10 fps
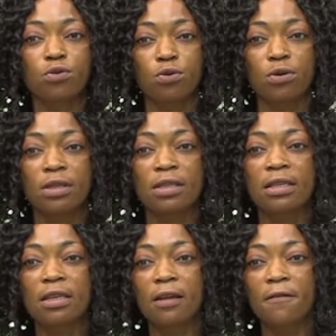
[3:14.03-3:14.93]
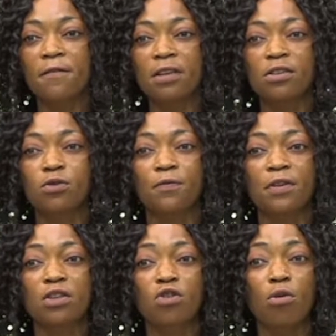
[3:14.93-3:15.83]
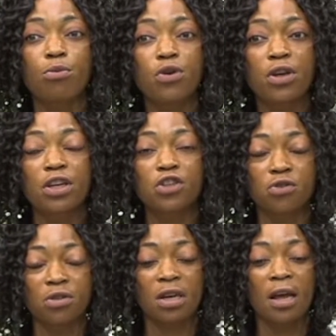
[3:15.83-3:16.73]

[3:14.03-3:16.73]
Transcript: to see the face-to-face communication,